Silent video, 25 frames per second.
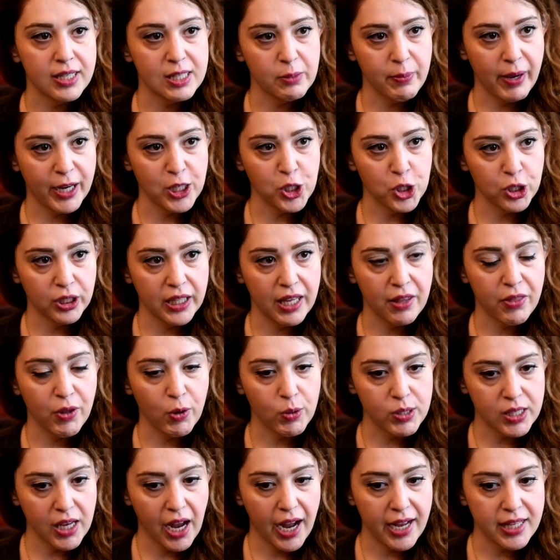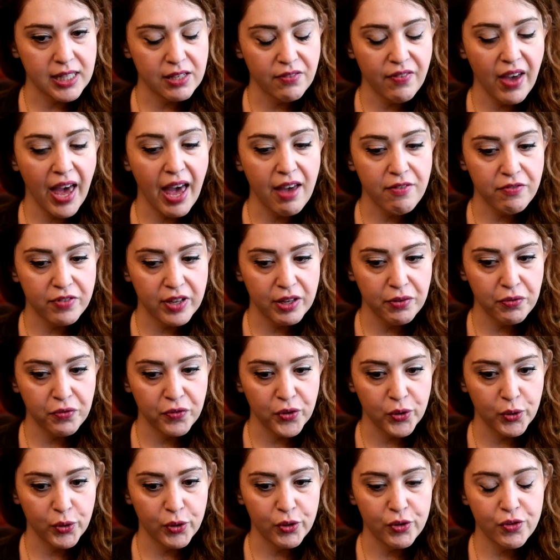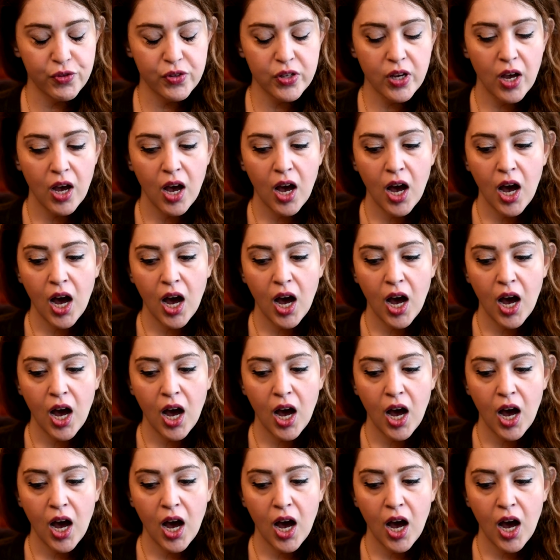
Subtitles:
especially those kinds of heavy foods.